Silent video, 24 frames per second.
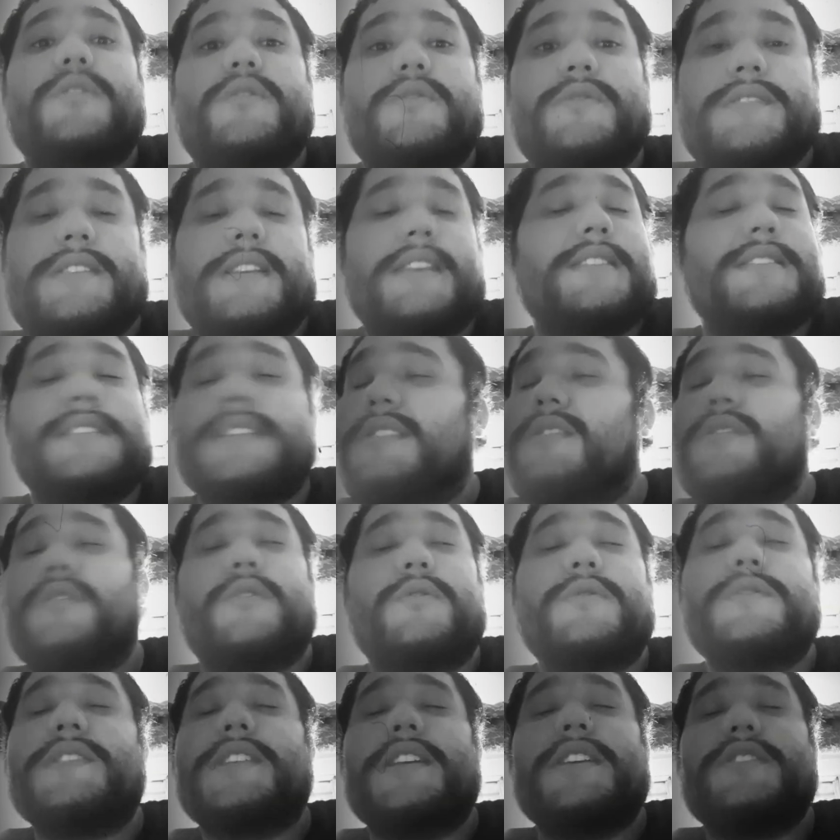you say something.
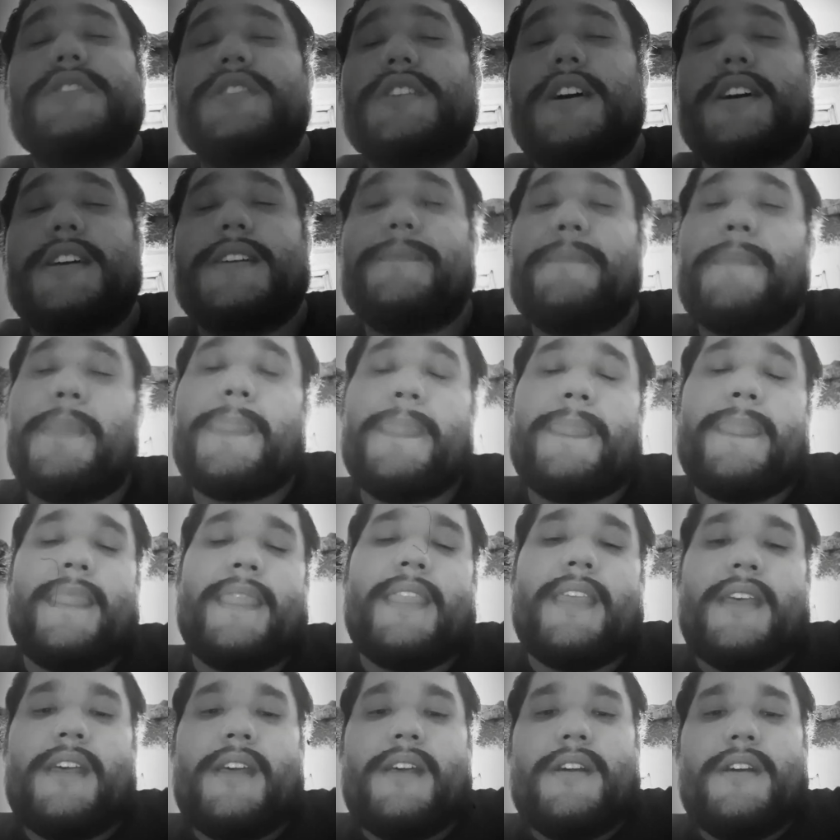Don't stay shut.
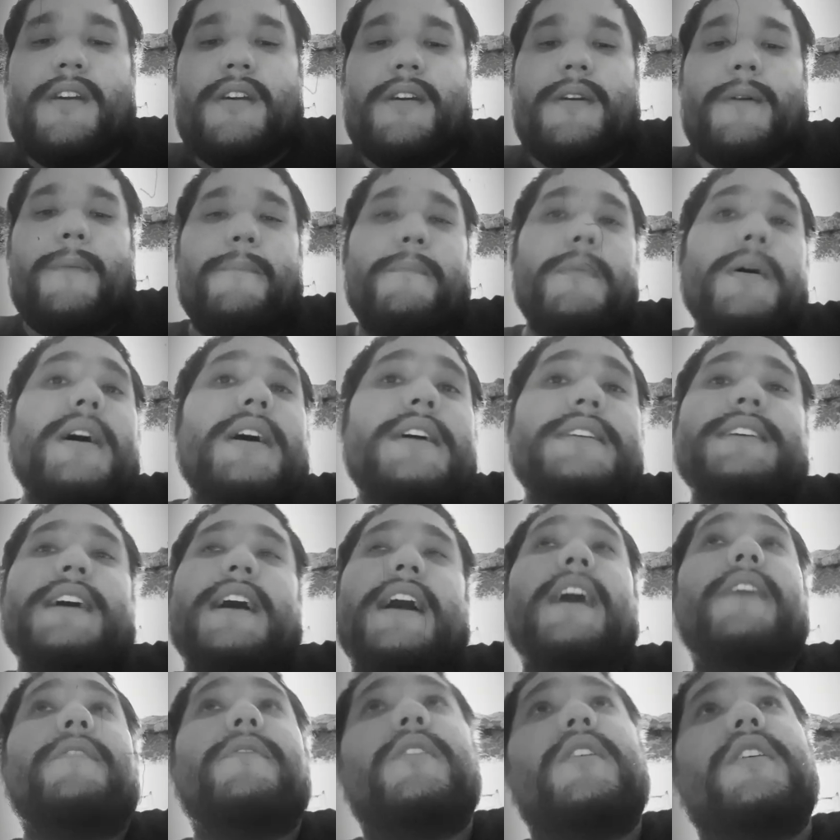But I
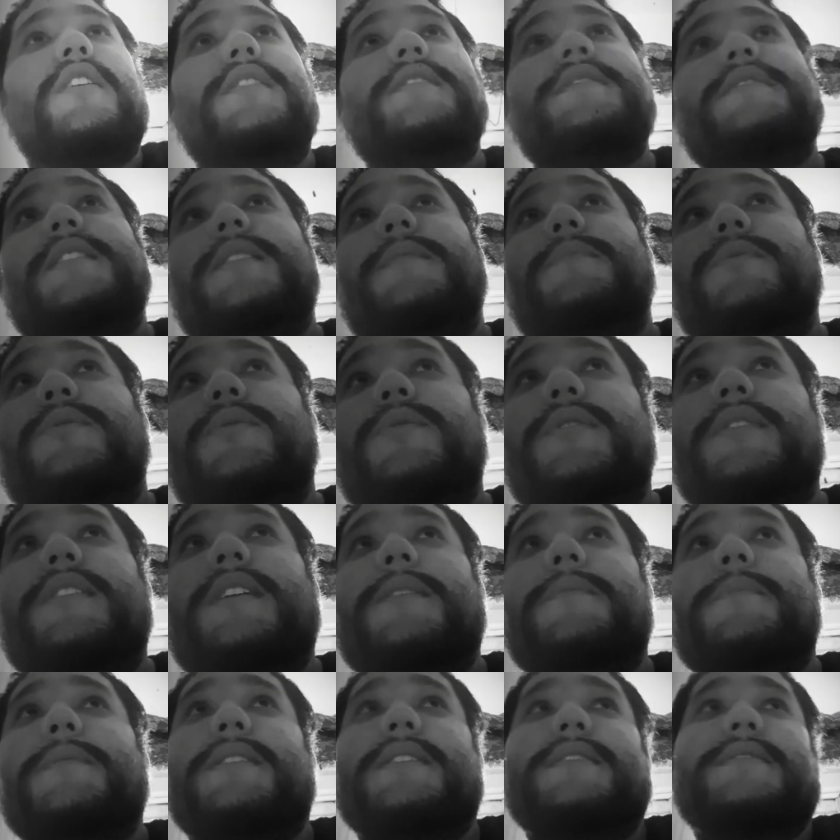have a hard time doing
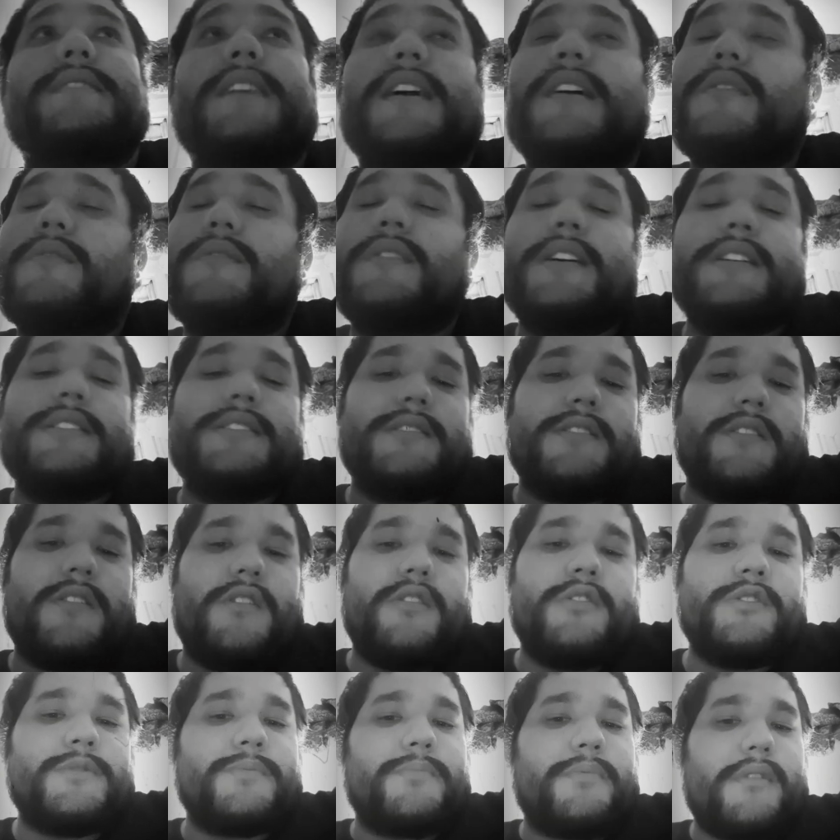that because I don't like to
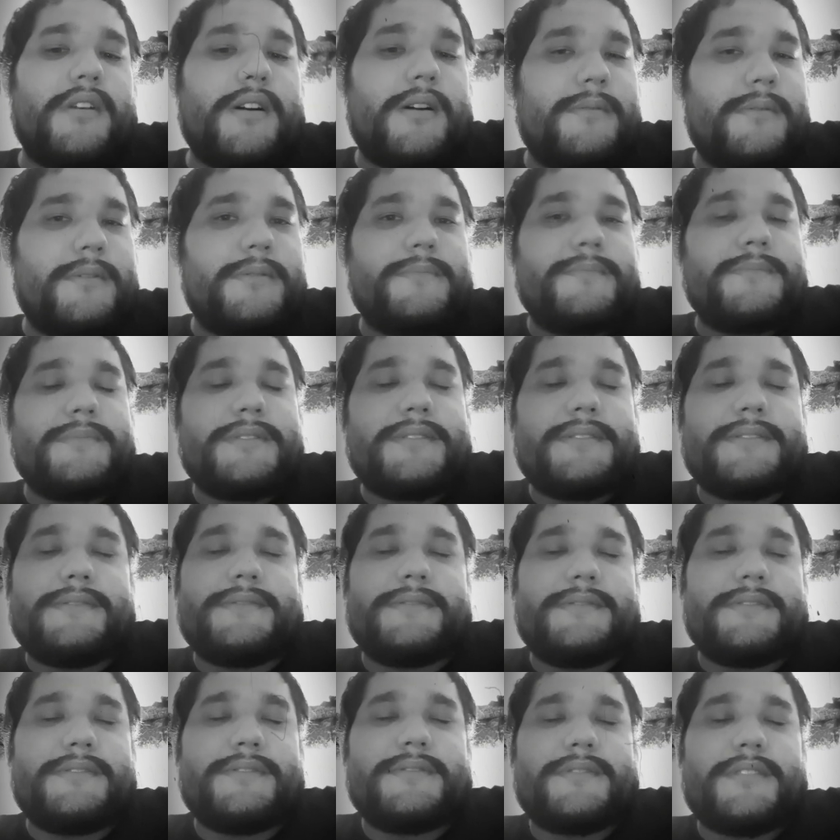cause problems
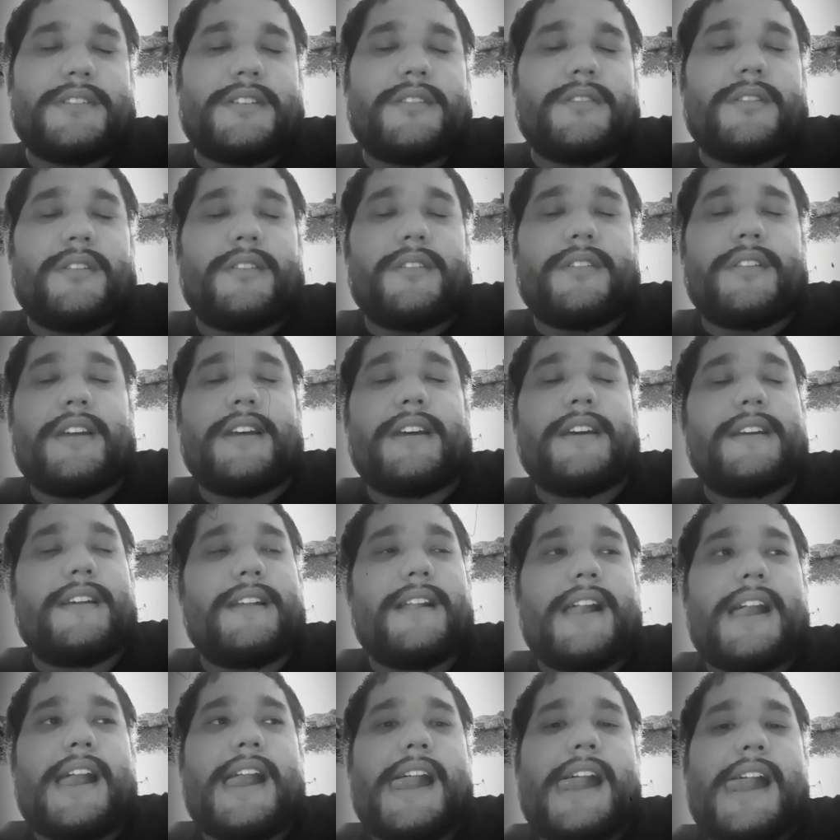and all that.
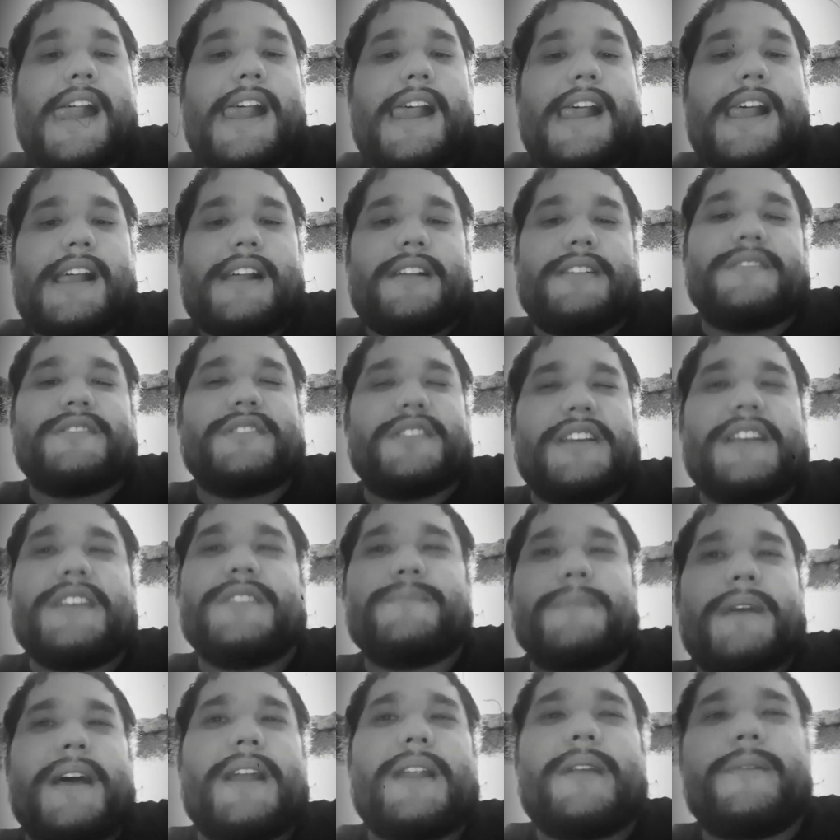And she gets
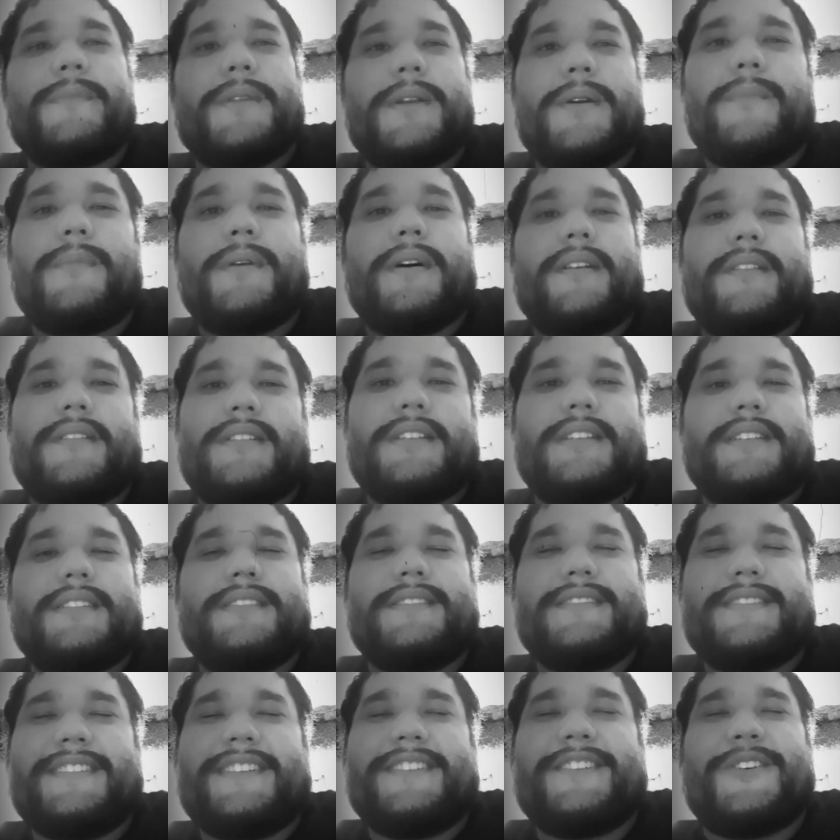mad at me about it
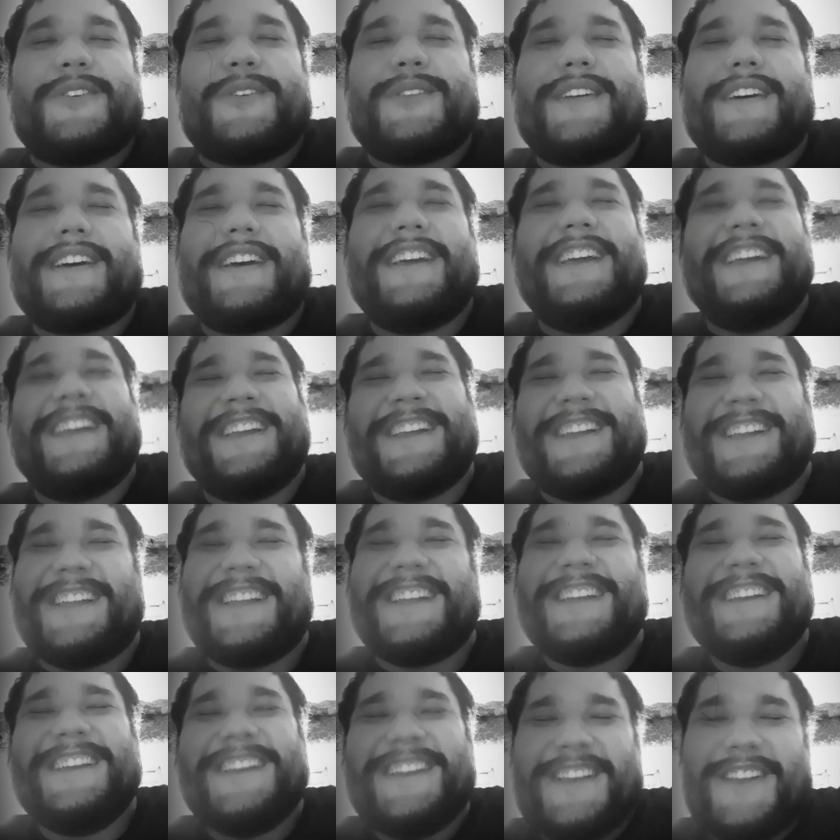and all that.
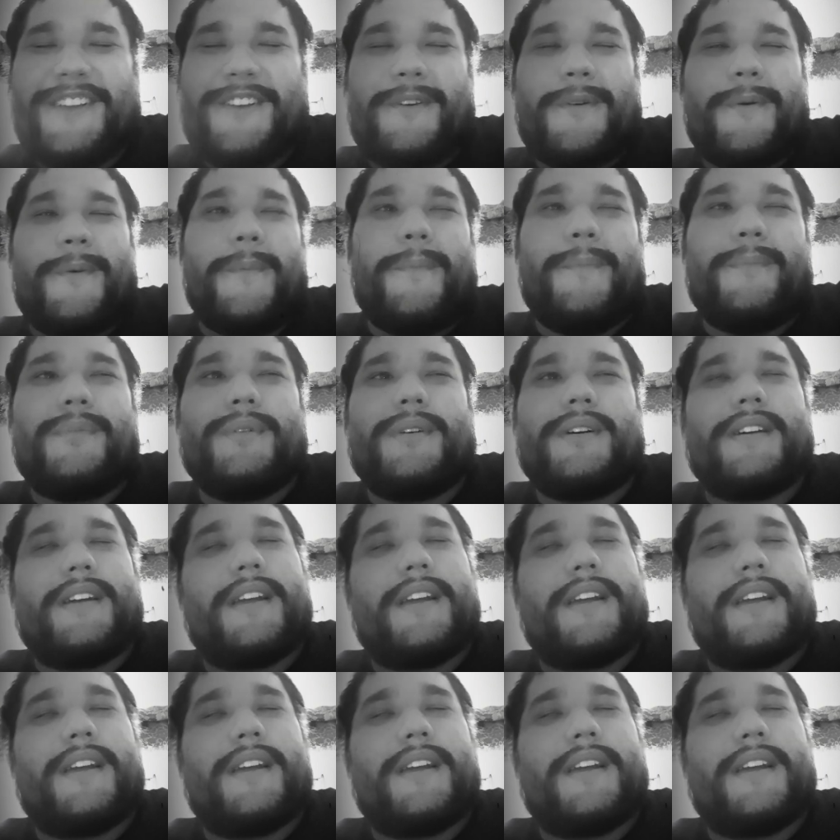But